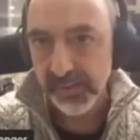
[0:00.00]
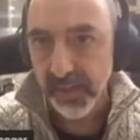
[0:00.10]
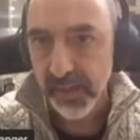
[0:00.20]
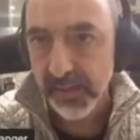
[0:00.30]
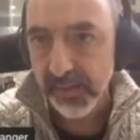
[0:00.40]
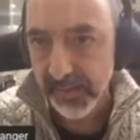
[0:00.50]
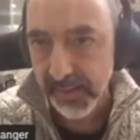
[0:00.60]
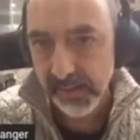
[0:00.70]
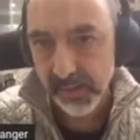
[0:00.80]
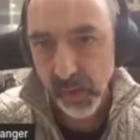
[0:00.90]
seconds,
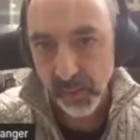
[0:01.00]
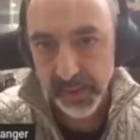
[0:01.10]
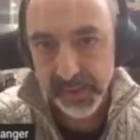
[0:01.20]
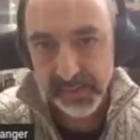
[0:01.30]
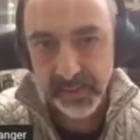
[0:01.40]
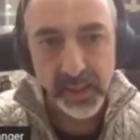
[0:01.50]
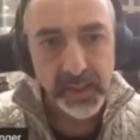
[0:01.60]
this is what we see.